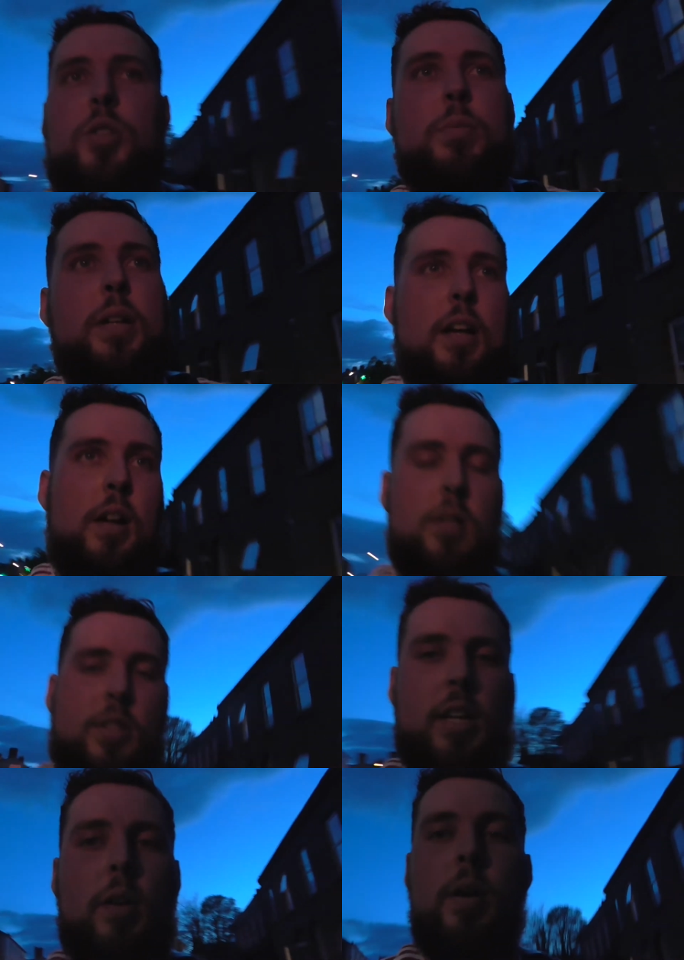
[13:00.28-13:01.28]
jump in
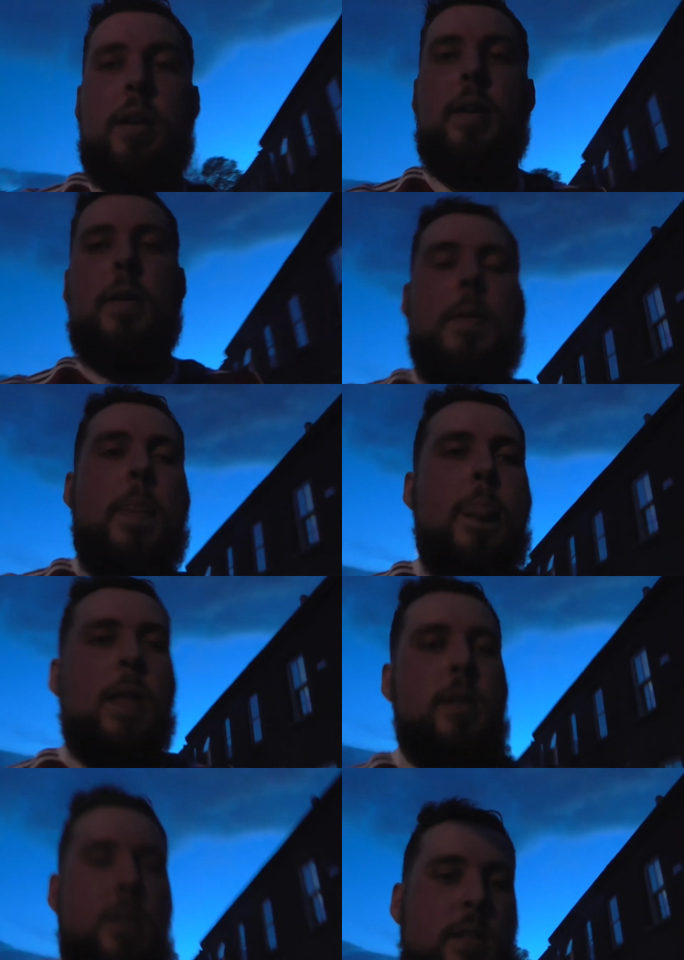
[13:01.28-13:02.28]
goals, you know.
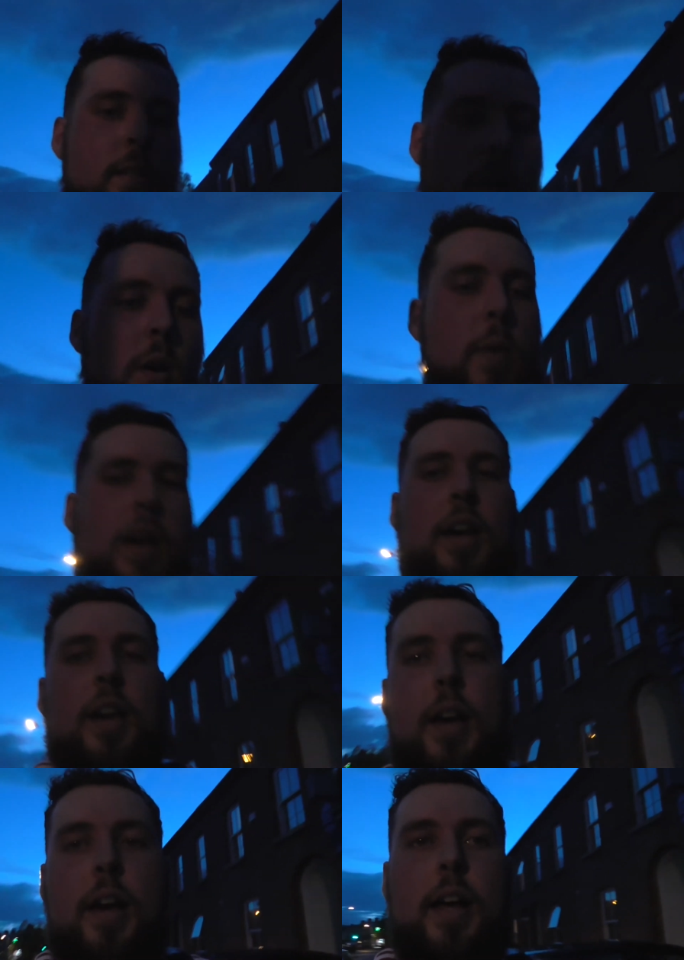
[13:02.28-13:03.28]
So, uh,
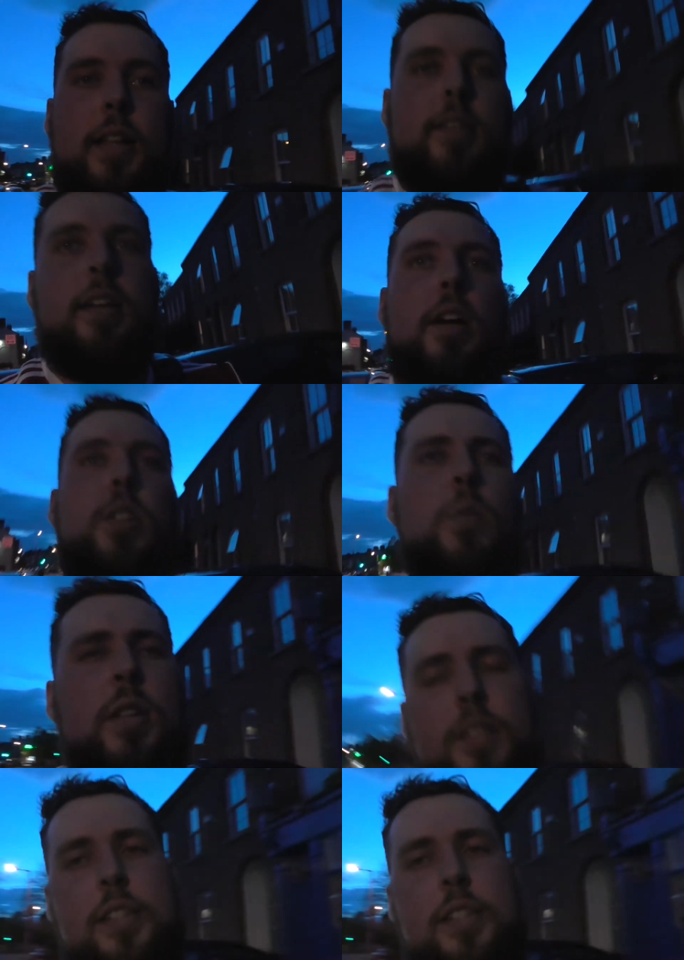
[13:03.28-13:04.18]
and uh, I just wanted to